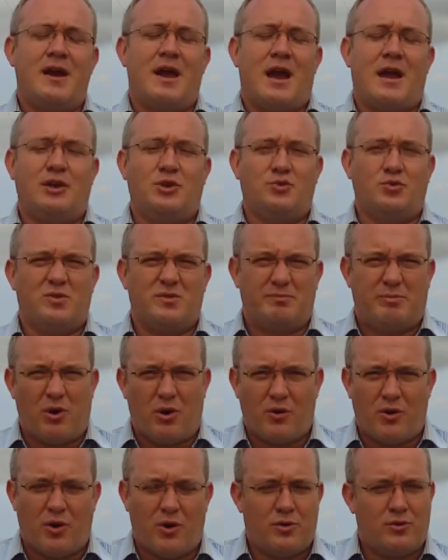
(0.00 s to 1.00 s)
and you would
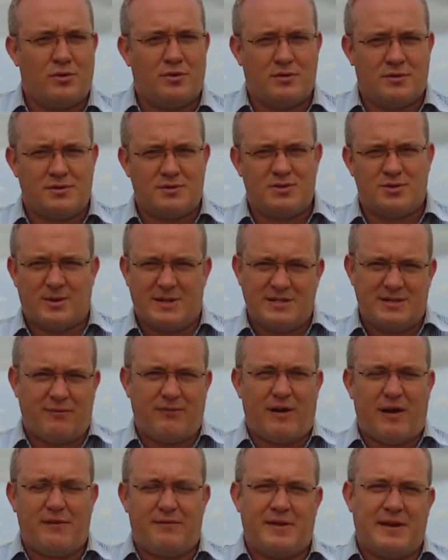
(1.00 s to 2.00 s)
borrow
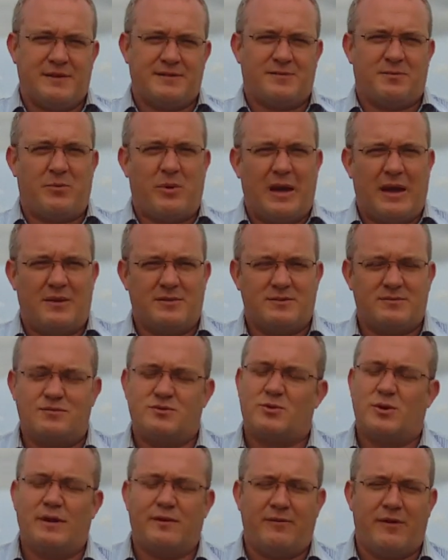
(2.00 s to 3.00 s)
£25,000,
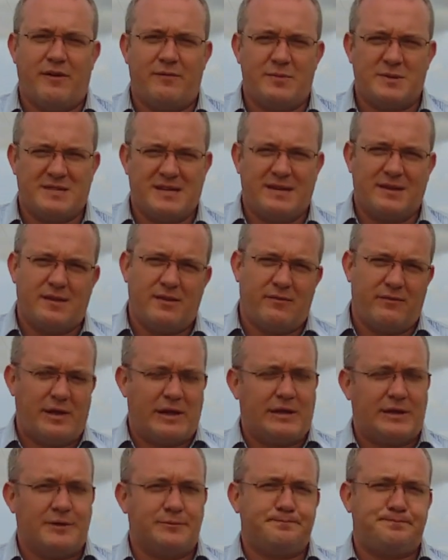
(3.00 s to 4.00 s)
25% of the
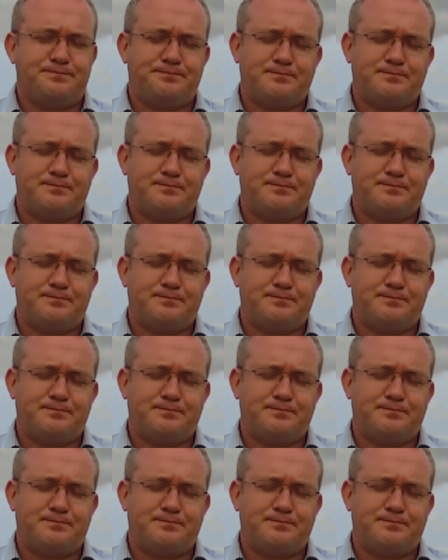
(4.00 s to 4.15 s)
value.